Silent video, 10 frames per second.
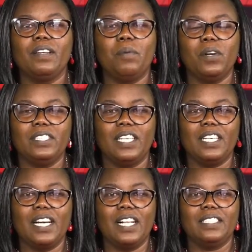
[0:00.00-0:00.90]
boys
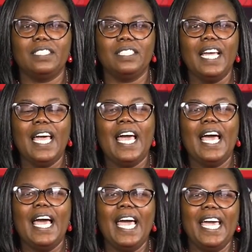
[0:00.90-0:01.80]
and girls.
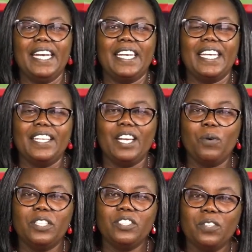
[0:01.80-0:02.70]
And the
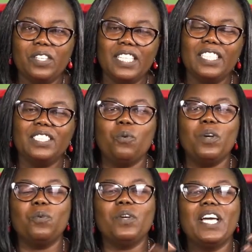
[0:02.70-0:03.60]
question is,
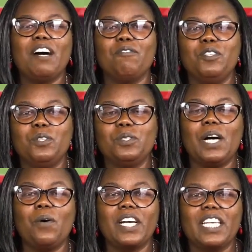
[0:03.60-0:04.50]
will we have used
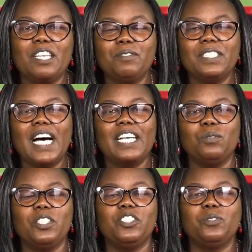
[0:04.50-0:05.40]
our gifts
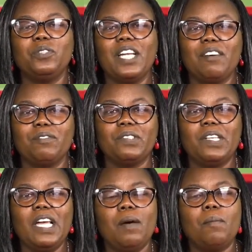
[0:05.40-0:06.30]
as we should have?
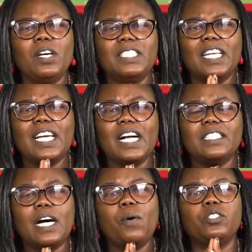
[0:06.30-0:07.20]
Boys and
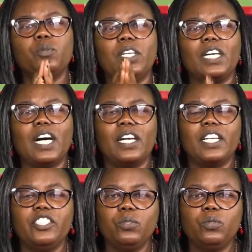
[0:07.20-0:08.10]
girls, I want to
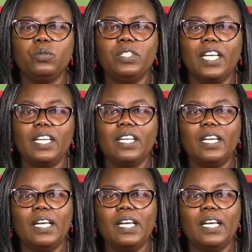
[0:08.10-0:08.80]
encourage you today